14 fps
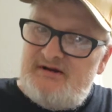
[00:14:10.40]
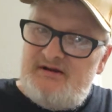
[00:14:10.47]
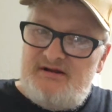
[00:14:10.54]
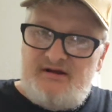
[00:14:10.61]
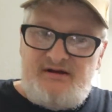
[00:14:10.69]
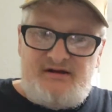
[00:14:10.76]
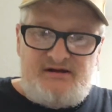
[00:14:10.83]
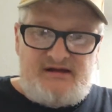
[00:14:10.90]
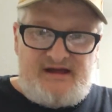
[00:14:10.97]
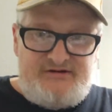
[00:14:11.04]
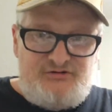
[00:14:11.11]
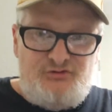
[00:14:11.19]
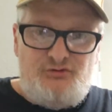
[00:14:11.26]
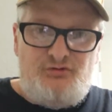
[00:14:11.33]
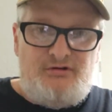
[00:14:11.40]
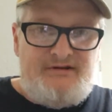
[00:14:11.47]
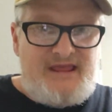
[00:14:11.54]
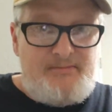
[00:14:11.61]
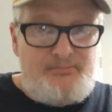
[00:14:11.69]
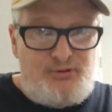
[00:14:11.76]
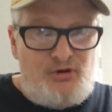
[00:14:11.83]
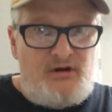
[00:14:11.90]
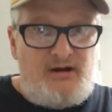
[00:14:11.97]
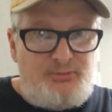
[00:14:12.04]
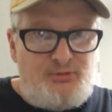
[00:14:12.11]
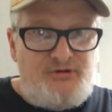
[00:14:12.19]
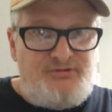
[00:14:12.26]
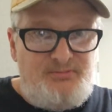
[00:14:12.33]
I do, and they put up
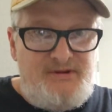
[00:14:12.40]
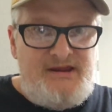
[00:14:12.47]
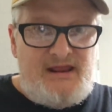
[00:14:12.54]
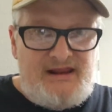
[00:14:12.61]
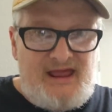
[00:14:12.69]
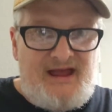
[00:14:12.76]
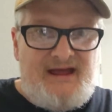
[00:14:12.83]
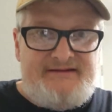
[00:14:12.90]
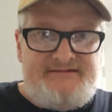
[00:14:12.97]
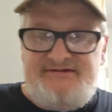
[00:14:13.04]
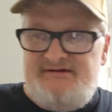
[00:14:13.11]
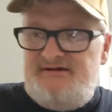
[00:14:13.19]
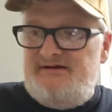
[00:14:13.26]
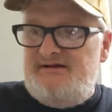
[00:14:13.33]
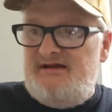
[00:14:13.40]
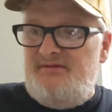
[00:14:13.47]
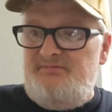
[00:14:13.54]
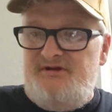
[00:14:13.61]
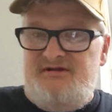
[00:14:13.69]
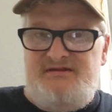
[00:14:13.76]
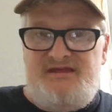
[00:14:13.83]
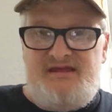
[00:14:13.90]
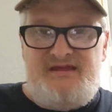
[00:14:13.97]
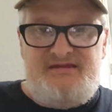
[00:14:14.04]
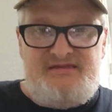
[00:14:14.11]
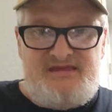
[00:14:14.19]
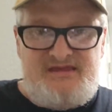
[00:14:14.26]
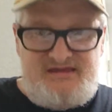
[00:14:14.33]
with me a lot. I mean,
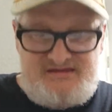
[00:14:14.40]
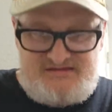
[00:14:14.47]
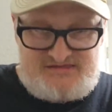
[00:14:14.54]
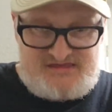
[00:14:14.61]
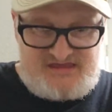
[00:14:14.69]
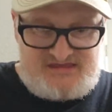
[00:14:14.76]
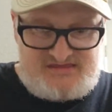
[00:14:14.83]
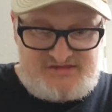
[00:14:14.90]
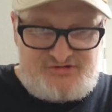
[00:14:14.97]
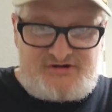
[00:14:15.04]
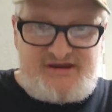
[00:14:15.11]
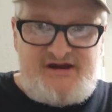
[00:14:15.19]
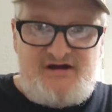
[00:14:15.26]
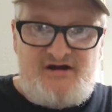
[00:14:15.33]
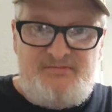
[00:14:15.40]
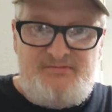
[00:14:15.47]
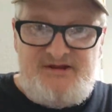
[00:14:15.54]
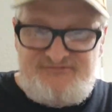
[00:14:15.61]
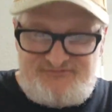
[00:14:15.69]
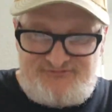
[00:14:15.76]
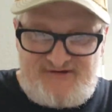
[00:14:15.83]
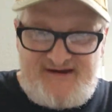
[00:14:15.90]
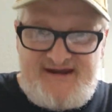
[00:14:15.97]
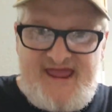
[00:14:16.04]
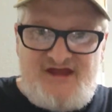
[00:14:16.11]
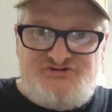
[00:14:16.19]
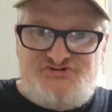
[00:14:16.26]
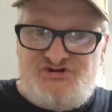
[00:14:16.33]
they took care of me
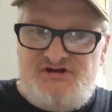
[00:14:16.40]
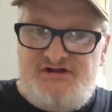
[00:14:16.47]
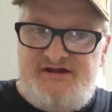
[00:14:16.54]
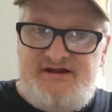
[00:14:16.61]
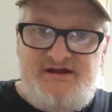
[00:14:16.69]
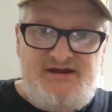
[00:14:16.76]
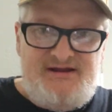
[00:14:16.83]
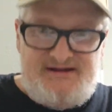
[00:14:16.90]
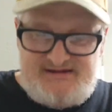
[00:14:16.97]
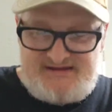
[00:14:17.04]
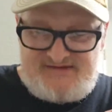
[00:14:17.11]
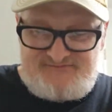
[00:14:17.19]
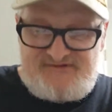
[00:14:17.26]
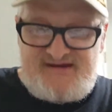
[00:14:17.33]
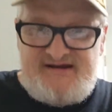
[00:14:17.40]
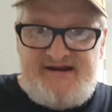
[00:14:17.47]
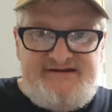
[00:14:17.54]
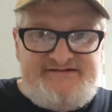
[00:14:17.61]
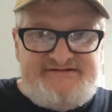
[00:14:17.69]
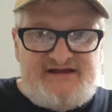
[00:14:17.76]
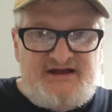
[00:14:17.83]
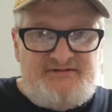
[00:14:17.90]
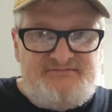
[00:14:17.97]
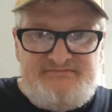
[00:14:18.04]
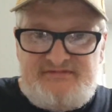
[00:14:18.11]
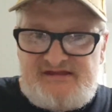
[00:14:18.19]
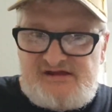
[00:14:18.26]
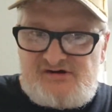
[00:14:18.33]
financially. If I need
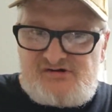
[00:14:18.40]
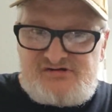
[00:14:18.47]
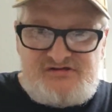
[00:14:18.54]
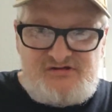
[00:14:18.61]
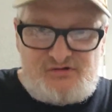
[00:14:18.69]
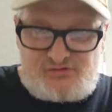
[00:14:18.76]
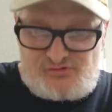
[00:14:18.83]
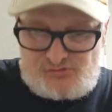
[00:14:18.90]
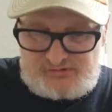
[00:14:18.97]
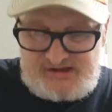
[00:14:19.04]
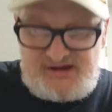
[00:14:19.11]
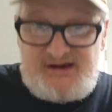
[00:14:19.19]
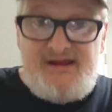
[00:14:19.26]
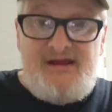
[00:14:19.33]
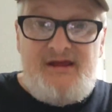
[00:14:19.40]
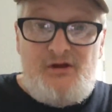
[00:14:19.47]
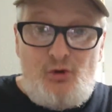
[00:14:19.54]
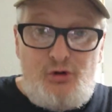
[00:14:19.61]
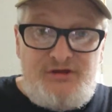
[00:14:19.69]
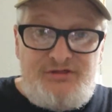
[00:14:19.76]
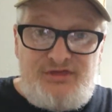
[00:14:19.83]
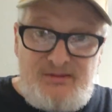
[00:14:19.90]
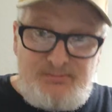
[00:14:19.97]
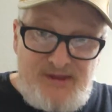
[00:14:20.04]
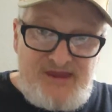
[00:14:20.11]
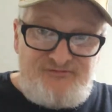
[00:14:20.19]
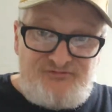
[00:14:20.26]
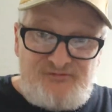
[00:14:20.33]
something, they'll go get it. Who do you think
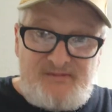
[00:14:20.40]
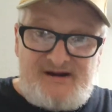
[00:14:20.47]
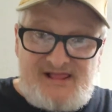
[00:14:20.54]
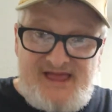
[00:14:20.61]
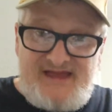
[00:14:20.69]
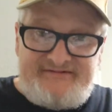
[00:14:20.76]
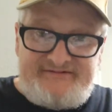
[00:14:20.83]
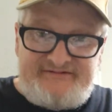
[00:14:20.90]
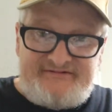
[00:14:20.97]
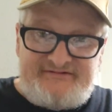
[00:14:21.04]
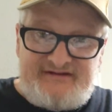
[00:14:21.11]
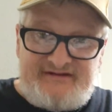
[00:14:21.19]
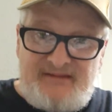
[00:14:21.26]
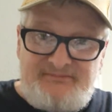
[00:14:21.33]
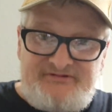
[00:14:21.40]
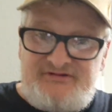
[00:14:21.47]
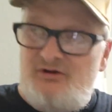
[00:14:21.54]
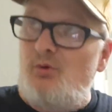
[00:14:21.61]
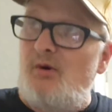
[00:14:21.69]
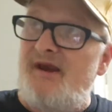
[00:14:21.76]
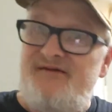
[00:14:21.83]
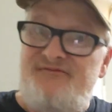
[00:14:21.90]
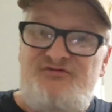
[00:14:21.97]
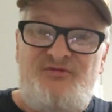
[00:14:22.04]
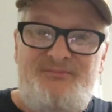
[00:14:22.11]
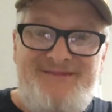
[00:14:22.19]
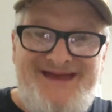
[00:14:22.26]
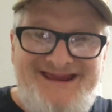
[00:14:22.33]
paid for my glasses? I'm still waiting for
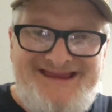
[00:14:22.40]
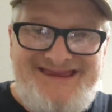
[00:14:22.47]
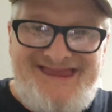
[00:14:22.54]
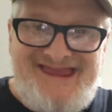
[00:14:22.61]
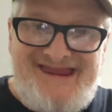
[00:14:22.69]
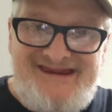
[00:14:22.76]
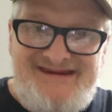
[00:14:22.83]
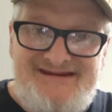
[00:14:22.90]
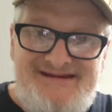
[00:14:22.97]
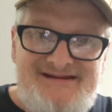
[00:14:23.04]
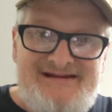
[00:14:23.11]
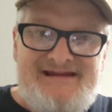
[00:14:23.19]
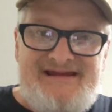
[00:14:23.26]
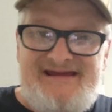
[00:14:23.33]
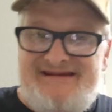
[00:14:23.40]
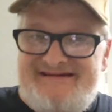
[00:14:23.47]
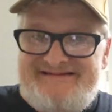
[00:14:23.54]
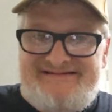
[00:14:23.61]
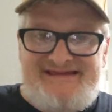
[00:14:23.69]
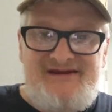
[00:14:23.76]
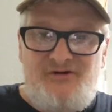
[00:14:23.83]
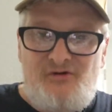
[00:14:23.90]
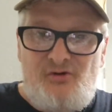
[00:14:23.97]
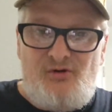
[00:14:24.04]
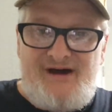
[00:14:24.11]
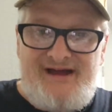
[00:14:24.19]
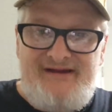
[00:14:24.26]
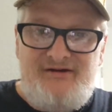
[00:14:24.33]
Medicaid in the state of
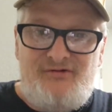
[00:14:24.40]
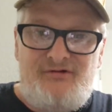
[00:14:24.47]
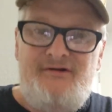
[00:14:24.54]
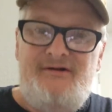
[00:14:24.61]
Ohio.